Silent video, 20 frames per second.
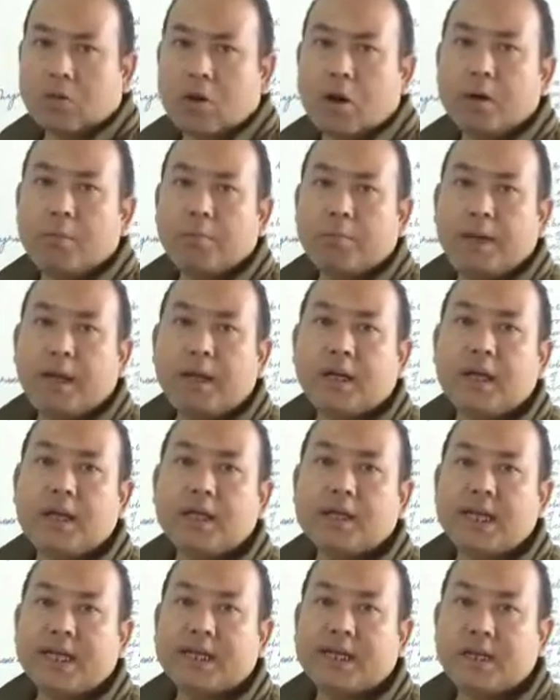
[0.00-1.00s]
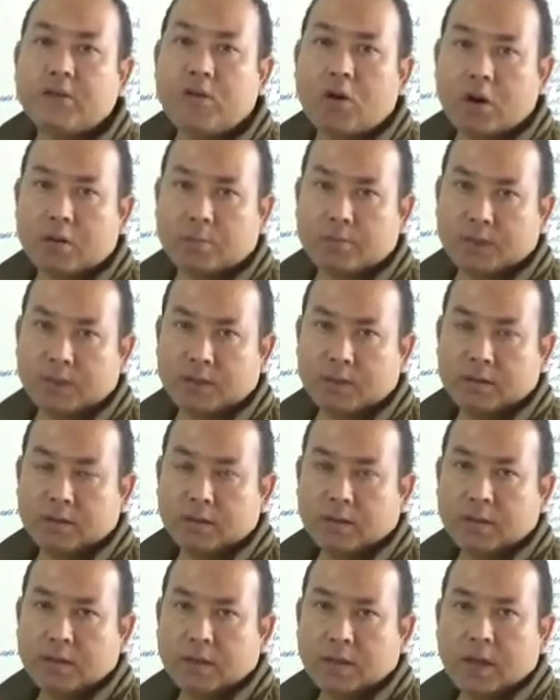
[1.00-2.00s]
called milk ejecting
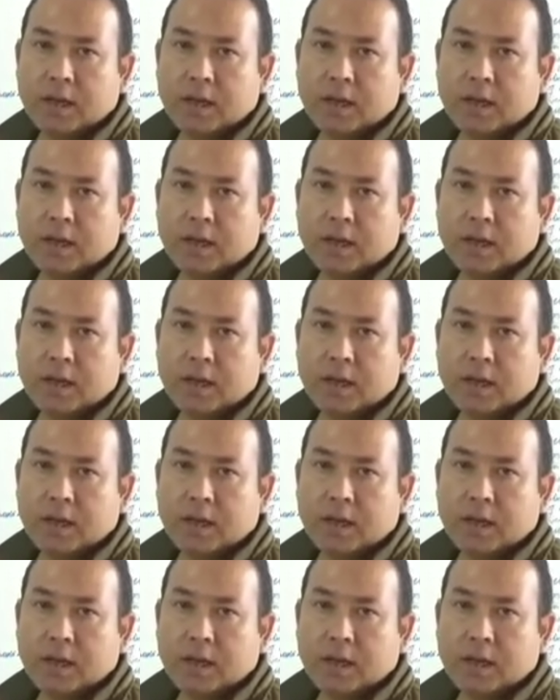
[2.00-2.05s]
hormone.